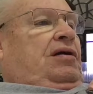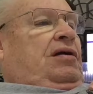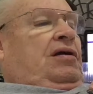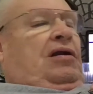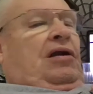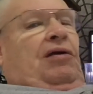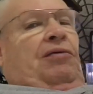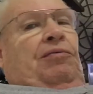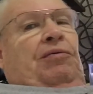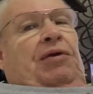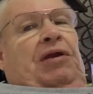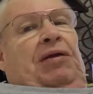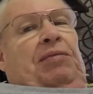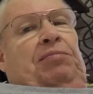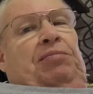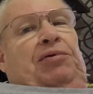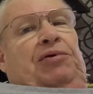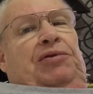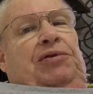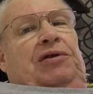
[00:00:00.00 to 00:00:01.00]
and I really
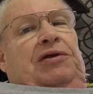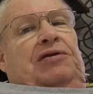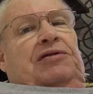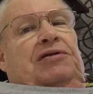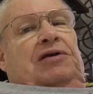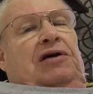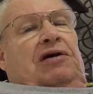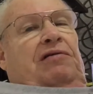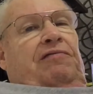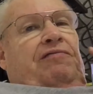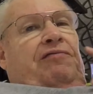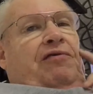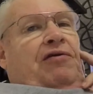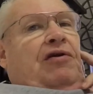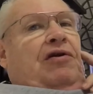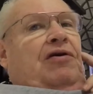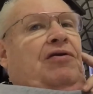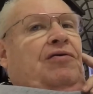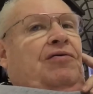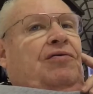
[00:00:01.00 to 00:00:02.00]
put this off for
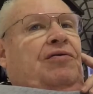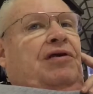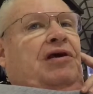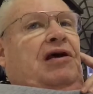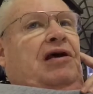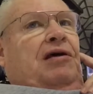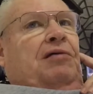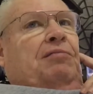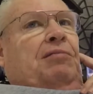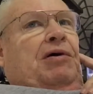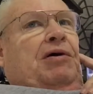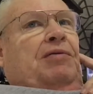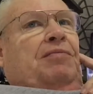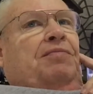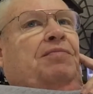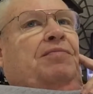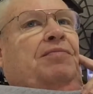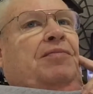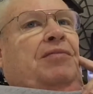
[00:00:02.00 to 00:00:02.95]
a long time. I